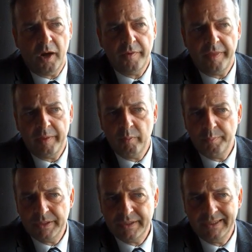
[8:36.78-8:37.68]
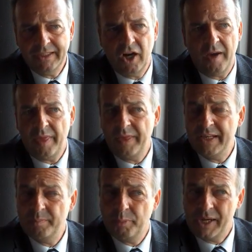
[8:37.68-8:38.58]
either they were busy, either they
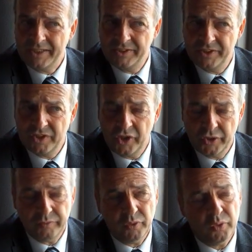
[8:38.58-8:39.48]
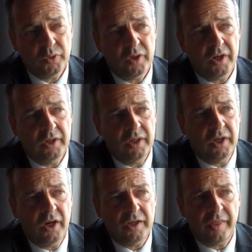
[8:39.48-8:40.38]
didn't practice this kind of
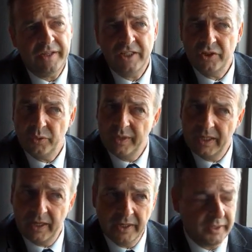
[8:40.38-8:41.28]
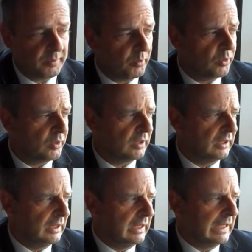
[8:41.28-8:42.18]
law, either they didn't do legal aid anymore.
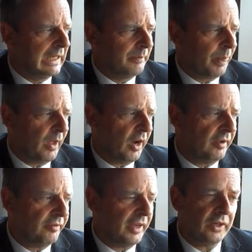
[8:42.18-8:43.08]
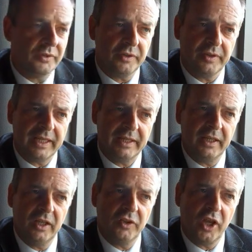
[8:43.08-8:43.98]
I found that
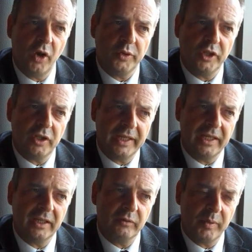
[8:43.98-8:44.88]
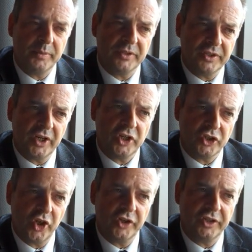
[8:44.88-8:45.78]
the only legal
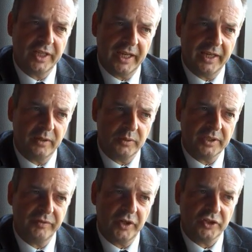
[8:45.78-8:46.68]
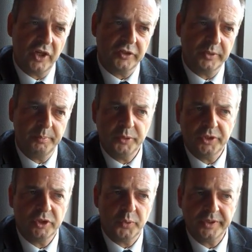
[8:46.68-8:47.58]
representation I could get is if I started
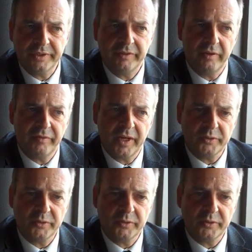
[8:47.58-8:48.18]
putting £25,000